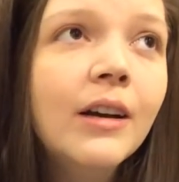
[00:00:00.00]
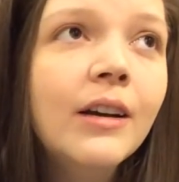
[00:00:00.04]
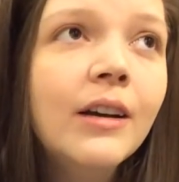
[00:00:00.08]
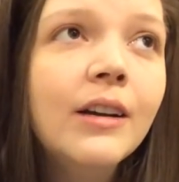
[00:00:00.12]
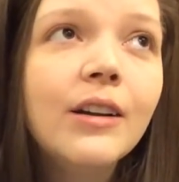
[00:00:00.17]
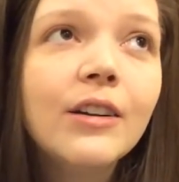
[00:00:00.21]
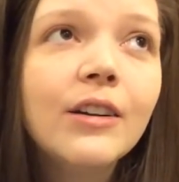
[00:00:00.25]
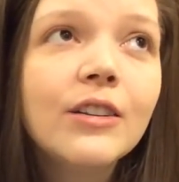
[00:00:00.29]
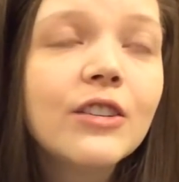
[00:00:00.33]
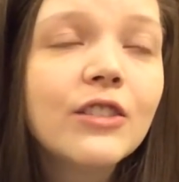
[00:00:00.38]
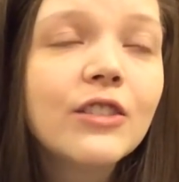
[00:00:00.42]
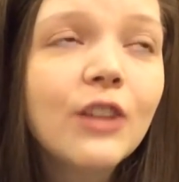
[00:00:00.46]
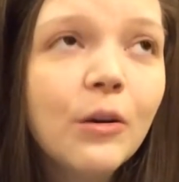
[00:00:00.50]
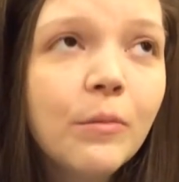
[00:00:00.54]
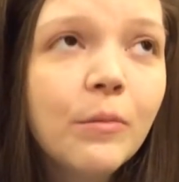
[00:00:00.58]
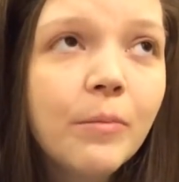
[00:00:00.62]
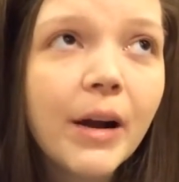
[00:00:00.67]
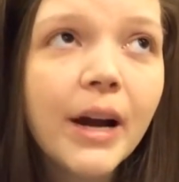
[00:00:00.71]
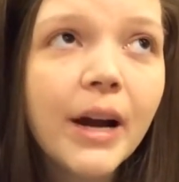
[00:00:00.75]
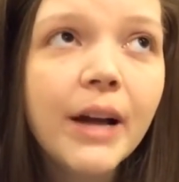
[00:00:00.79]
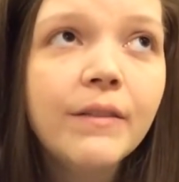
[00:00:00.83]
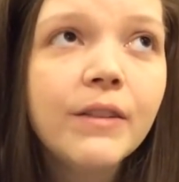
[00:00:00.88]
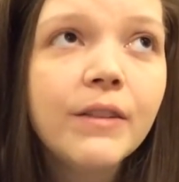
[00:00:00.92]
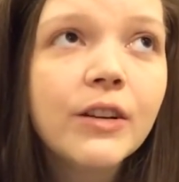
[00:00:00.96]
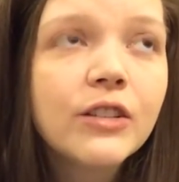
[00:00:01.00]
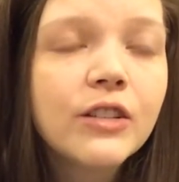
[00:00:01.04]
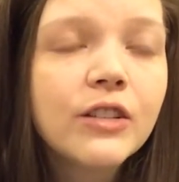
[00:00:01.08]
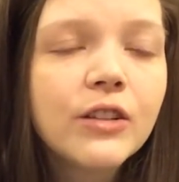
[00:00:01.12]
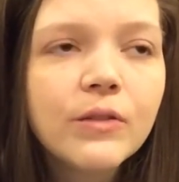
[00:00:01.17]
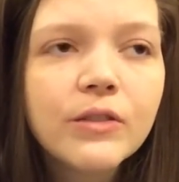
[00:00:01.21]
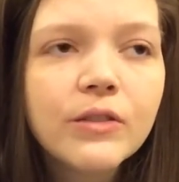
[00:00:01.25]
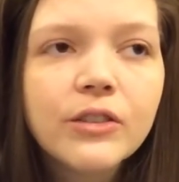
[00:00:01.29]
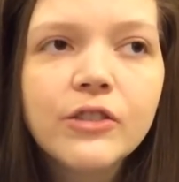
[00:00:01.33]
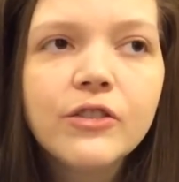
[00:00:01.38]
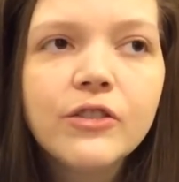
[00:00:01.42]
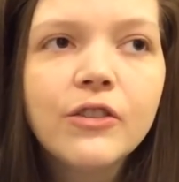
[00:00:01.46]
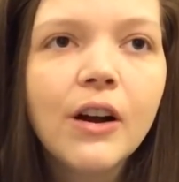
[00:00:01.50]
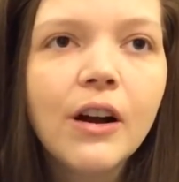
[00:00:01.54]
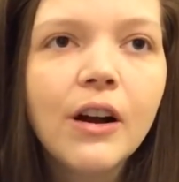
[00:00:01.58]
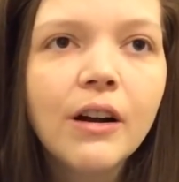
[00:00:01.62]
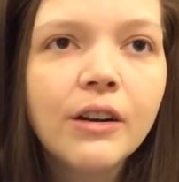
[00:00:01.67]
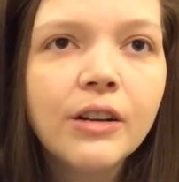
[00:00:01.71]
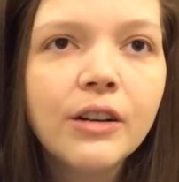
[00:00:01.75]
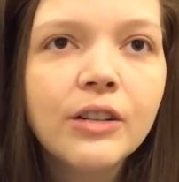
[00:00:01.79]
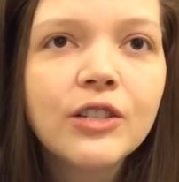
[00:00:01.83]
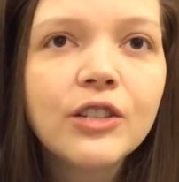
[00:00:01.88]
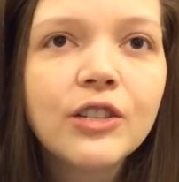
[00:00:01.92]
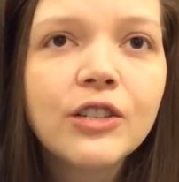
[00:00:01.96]
You're so brave, you're so
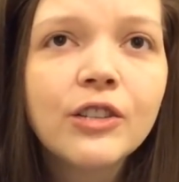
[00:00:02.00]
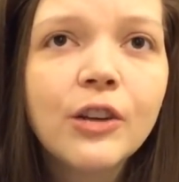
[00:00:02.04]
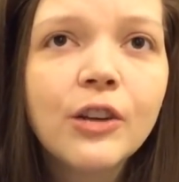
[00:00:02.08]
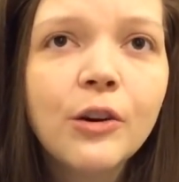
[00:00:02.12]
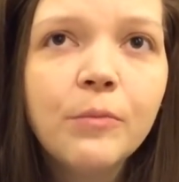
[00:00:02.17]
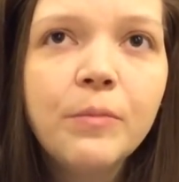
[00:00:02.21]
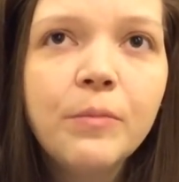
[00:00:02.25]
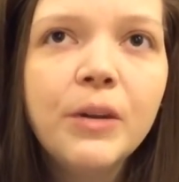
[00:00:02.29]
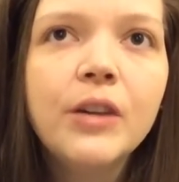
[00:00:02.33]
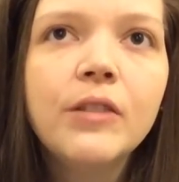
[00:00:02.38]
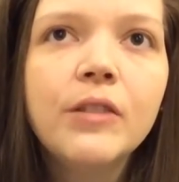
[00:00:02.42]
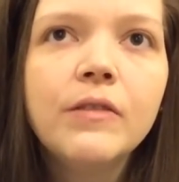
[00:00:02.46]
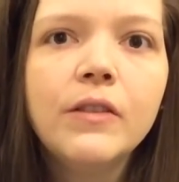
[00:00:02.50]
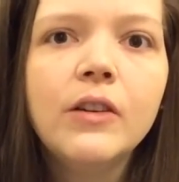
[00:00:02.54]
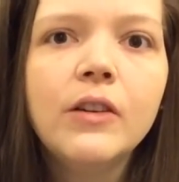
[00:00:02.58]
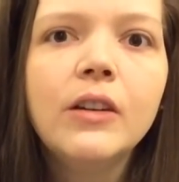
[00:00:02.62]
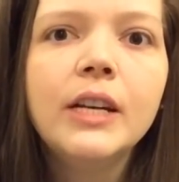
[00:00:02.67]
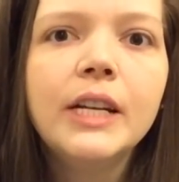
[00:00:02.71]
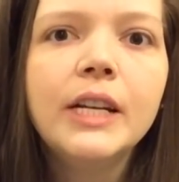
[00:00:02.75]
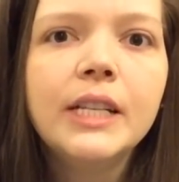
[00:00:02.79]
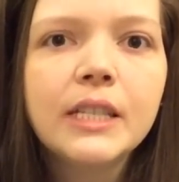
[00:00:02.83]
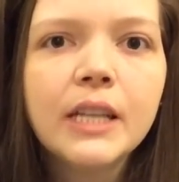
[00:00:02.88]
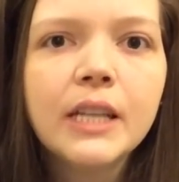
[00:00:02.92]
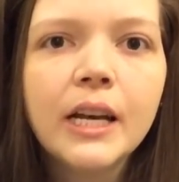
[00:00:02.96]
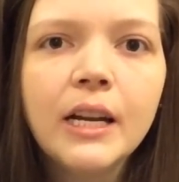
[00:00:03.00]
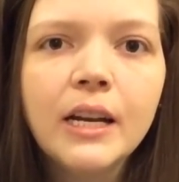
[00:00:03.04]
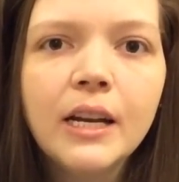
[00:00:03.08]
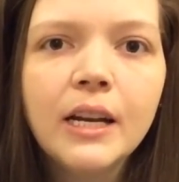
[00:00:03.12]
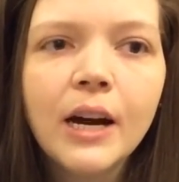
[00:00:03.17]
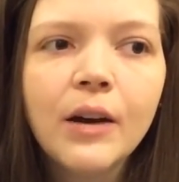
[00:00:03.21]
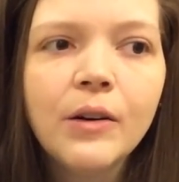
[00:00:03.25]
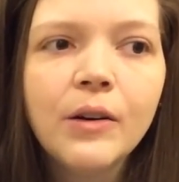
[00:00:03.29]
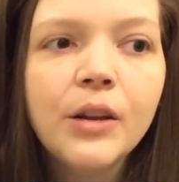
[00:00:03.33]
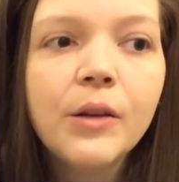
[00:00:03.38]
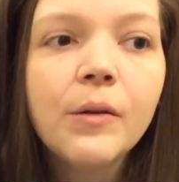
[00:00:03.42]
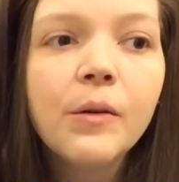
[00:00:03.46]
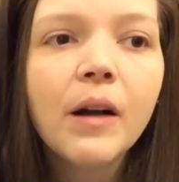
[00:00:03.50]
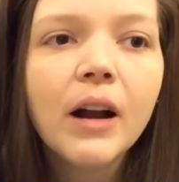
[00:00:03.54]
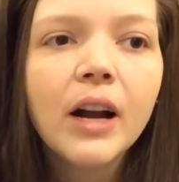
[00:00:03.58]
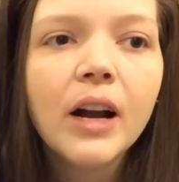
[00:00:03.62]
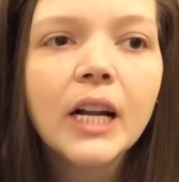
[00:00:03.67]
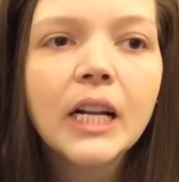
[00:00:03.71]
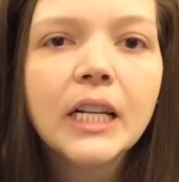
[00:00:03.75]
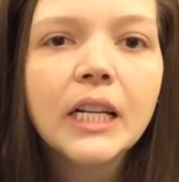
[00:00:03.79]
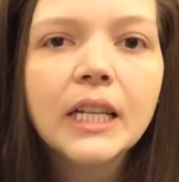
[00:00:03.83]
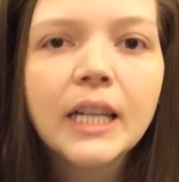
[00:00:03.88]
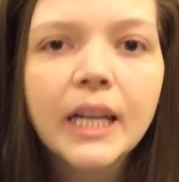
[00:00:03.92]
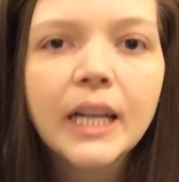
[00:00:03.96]
strong, you're so beautiful inside and out. You are
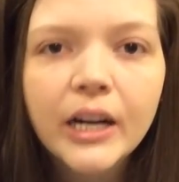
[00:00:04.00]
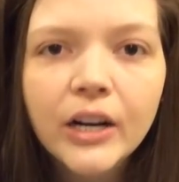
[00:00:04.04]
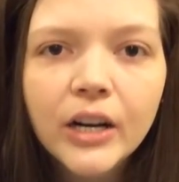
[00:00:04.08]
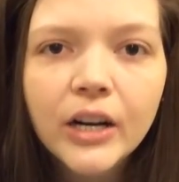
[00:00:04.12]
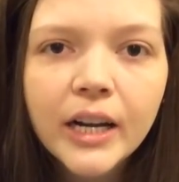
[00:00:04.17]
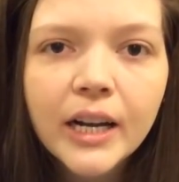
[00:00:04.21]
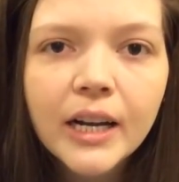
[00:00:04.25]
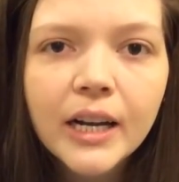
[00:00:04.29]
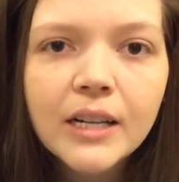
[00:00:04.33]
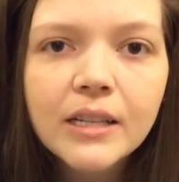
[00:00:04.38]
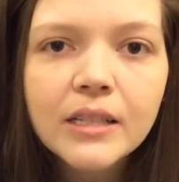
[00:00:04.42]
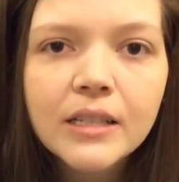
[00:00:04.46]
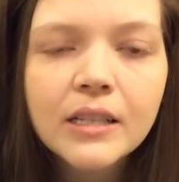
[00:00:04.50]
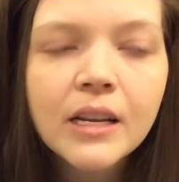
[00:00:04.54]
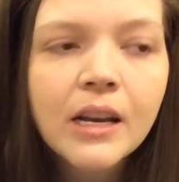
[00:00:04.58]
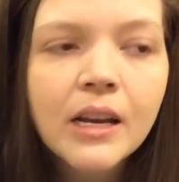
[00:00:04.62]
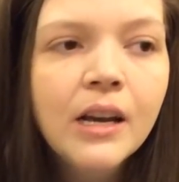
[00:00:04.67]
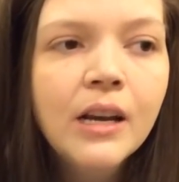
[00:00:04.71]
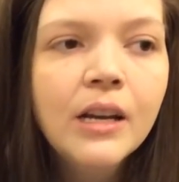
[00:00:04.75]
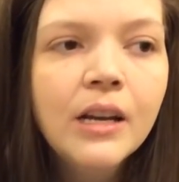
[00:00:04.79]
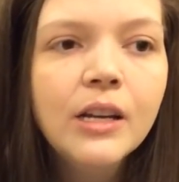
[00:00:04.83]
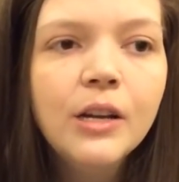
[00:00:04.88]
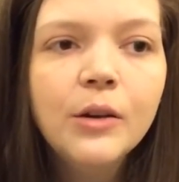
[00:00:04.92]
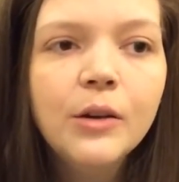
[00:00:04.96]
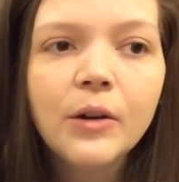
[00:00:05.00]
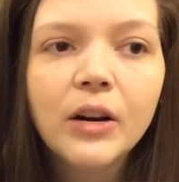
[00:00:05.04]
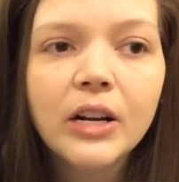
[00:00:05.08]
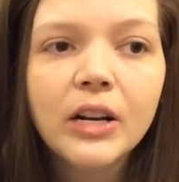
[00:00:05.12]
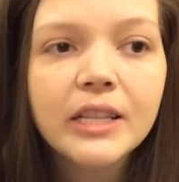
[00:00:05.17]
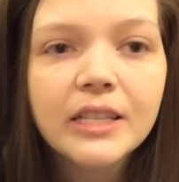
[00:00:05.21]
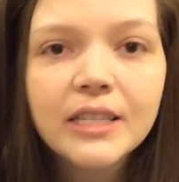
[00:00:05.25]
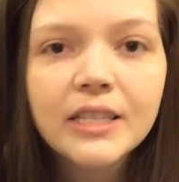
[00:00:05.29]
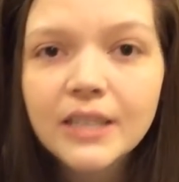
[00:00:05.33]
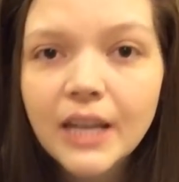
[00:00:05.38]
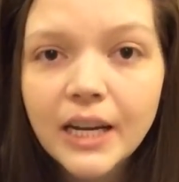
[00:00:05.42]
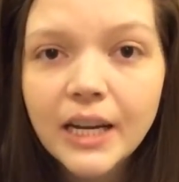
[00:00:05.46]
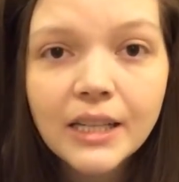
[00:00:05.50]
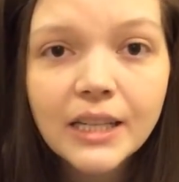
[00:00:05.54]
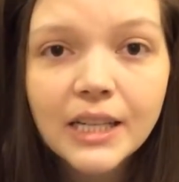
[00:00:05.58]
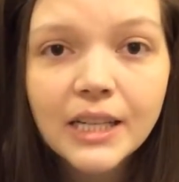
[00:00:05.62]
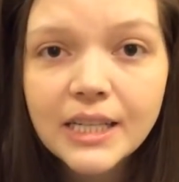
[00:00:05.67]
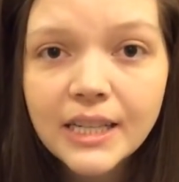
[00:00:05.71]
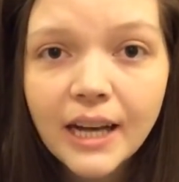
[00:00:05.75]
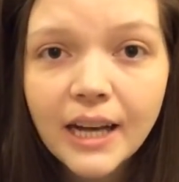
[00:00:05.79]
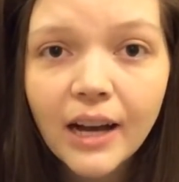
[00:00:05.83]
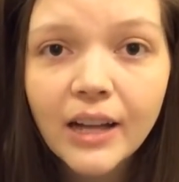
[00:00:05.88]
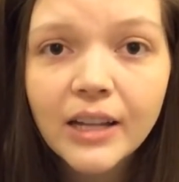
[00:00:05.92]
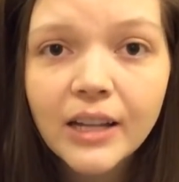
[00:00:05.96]
hilarious, you are insanely
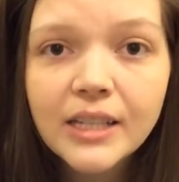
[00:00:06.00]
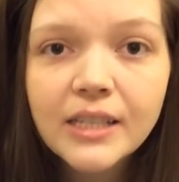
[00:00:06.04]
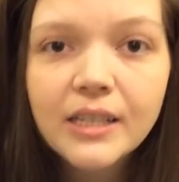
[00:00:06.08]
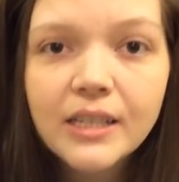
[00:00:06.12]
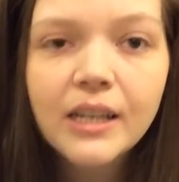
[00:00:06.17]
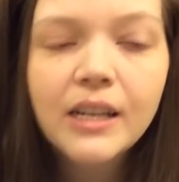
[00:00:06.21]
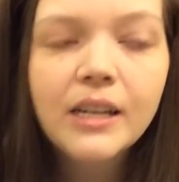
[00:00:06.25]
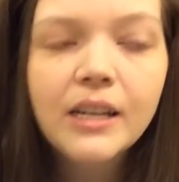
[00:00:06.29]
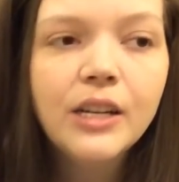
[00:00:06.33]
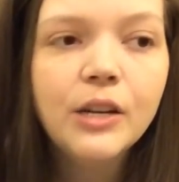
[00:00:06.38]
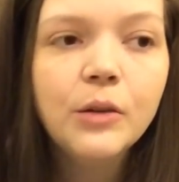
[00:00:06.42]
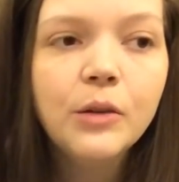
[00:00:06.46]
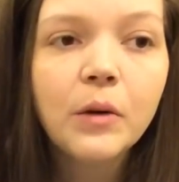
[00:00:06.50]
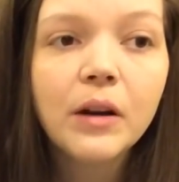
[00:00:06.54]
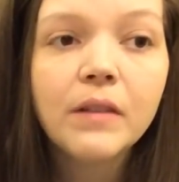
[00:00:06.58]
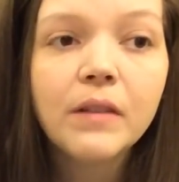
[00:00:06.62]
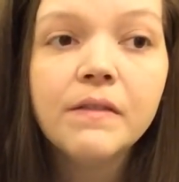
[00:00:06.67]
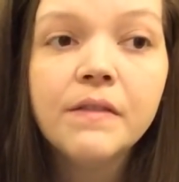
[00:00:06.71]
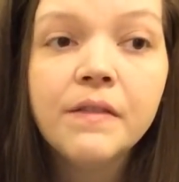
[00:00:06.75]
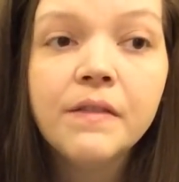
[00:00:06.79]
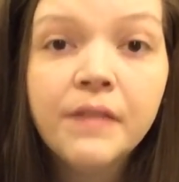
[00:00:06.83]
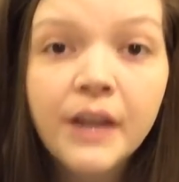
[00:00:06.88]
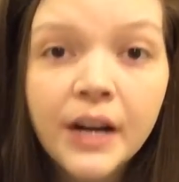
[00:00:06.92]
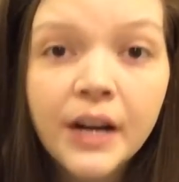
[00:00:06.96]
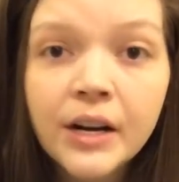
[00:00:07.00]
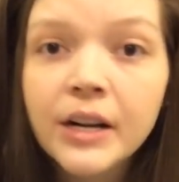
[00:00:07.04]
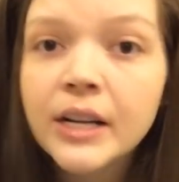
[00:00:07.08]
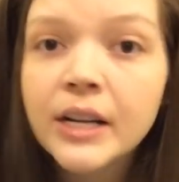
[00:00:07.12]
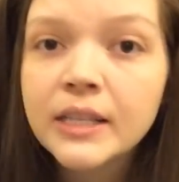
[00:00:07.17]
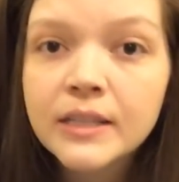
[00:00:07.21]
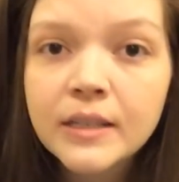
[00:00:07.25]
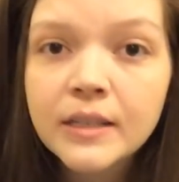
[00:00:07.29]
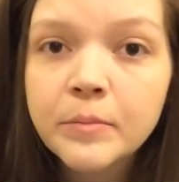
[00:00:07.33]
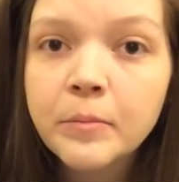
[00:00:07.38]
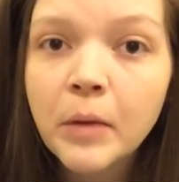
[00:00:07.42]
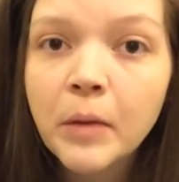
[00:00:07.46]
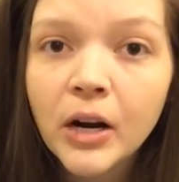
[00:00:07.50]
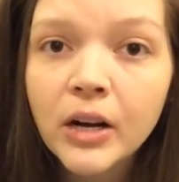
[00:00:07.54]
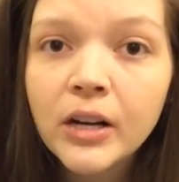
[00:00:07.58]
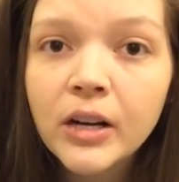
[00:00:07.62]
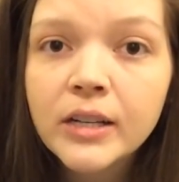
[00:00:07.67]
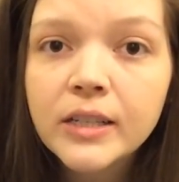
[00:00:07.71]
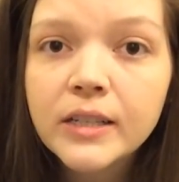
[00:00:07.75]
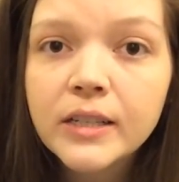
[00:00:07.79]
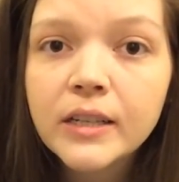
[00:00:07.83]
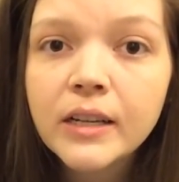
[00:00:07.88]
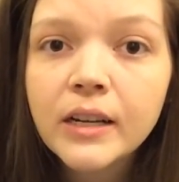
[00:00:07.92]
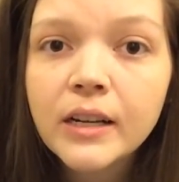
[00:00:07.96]
talented, you are very
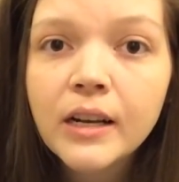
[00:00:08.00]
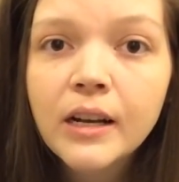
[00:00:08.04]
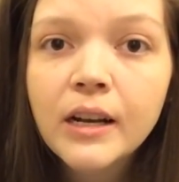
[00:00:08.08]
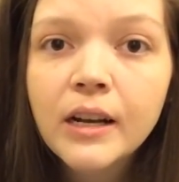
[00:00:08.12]
smart.